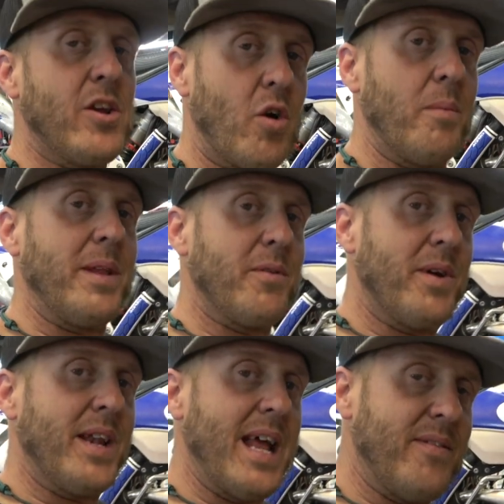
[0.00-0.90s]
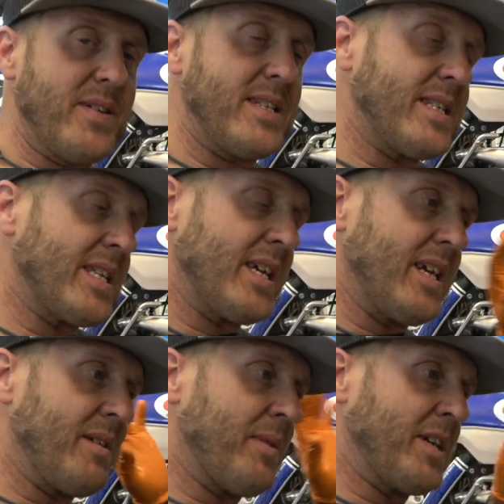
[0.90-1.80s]
normally run Evans
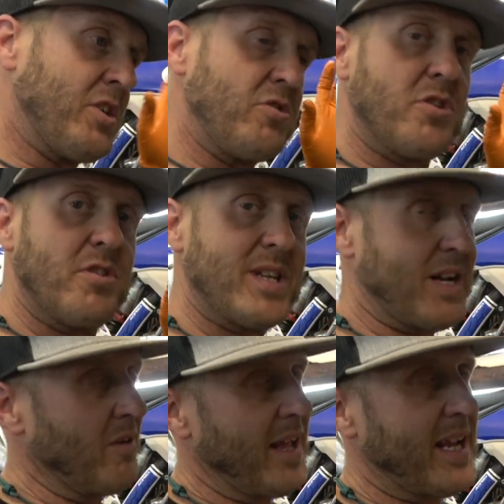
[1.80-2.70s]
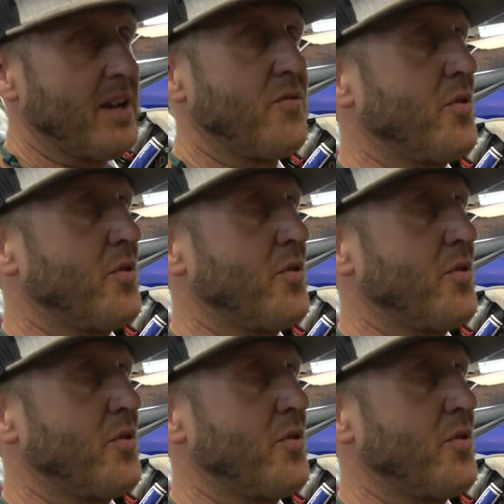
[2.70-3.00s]
in my two strokes. I don't like it in